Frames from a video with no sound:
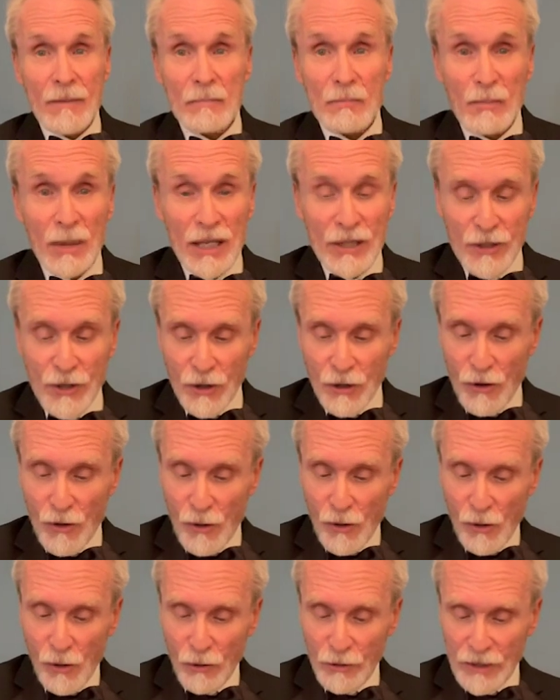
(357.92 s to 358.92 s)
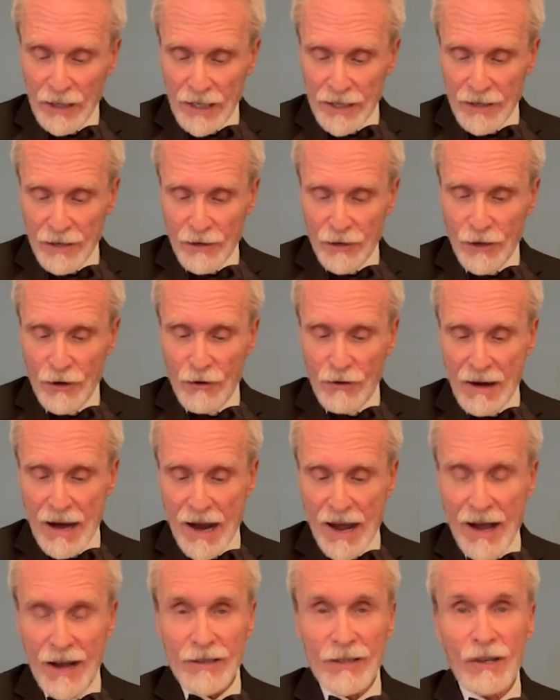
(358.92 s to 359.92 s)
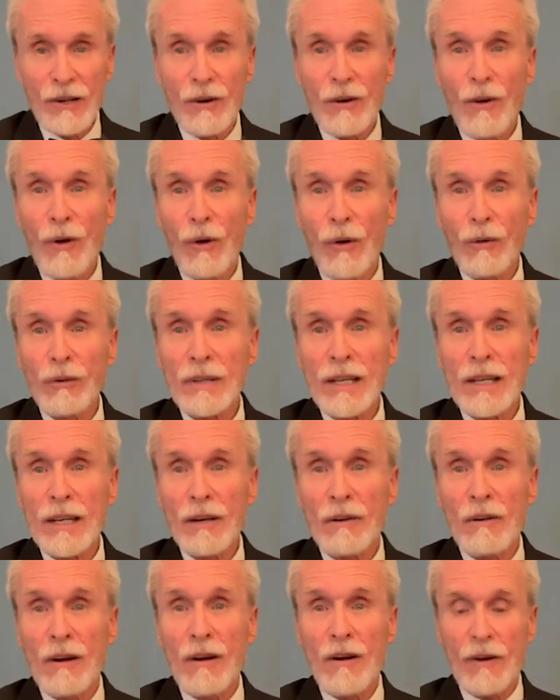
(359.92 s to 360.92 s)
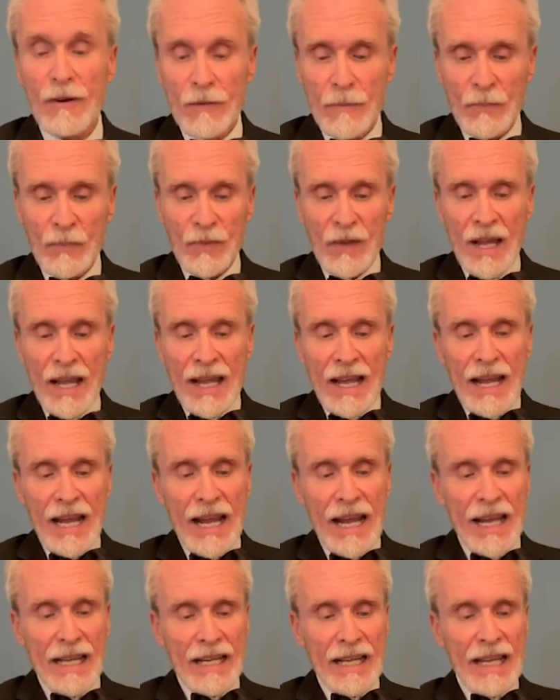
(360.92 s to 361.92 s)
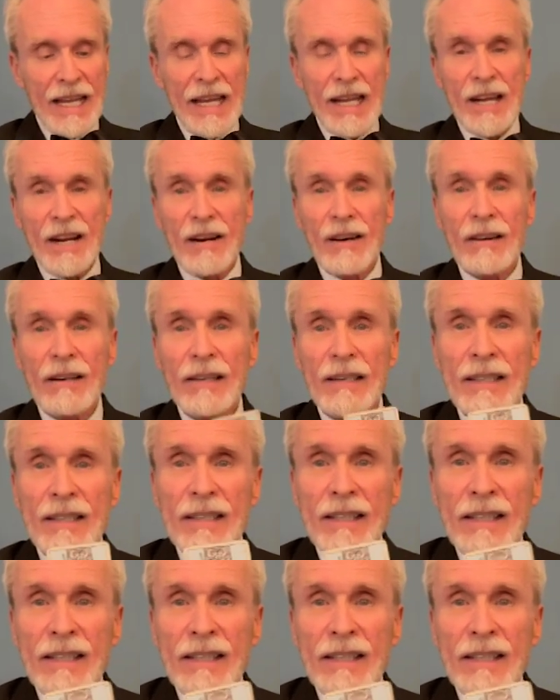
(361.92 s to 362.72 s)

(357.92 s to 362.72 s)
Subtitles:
but you're holding your ground. You're holding your own. And here